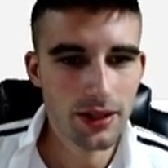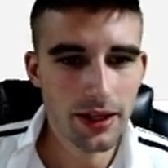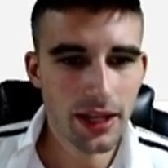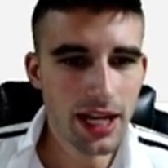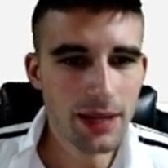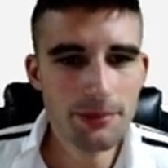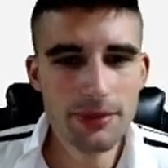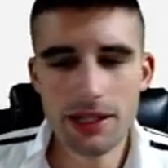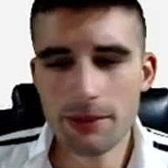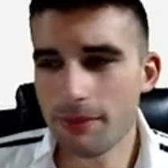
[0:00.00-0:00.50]

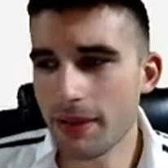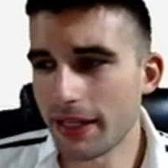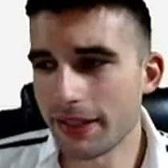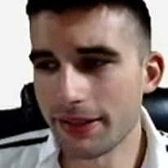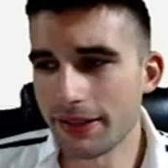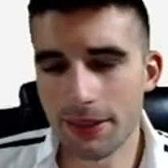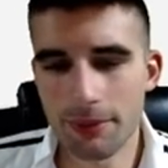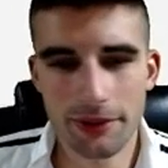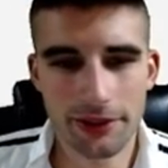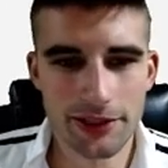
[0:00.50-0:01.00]
And Big
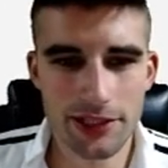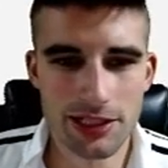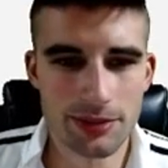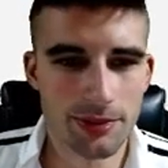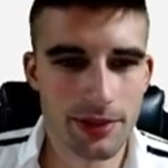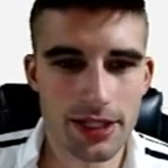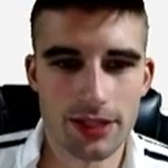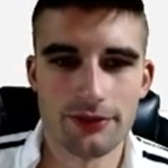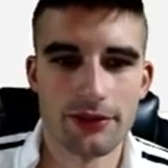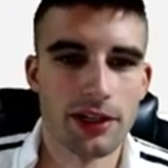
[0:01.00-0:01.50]
Ben typically
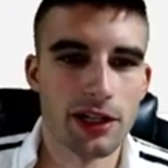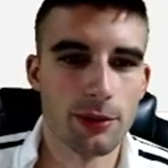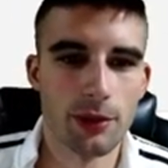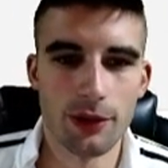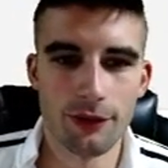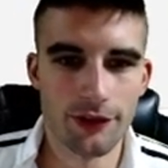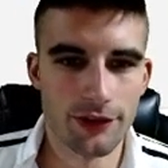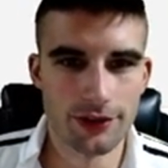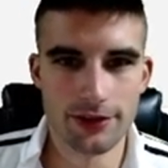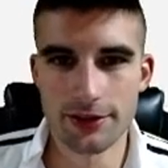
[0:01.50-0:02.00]
just plays very
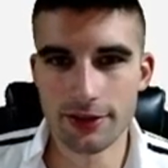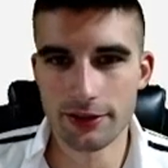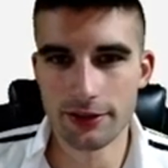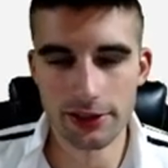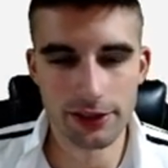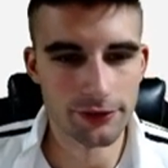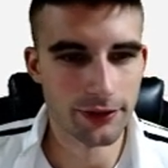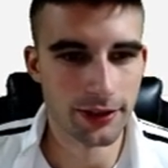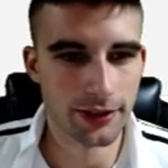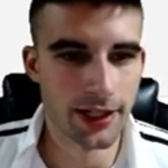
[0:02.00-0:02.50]
well versus
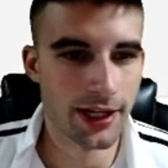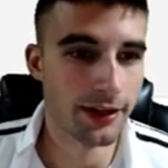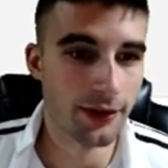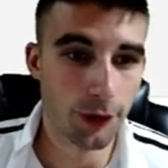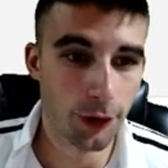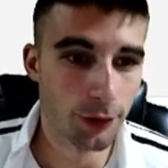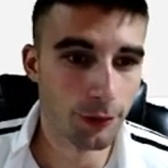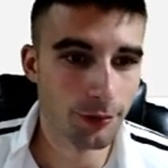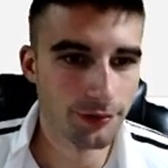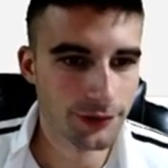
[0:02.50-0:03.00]
Cleveland at
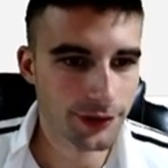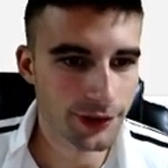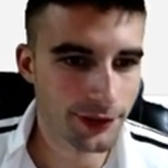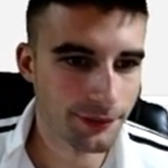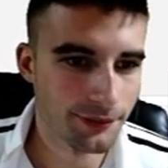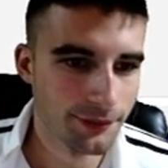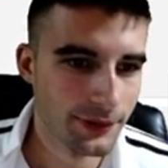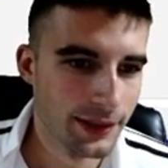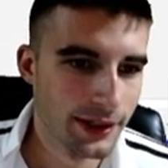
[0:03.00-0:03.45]
home, so.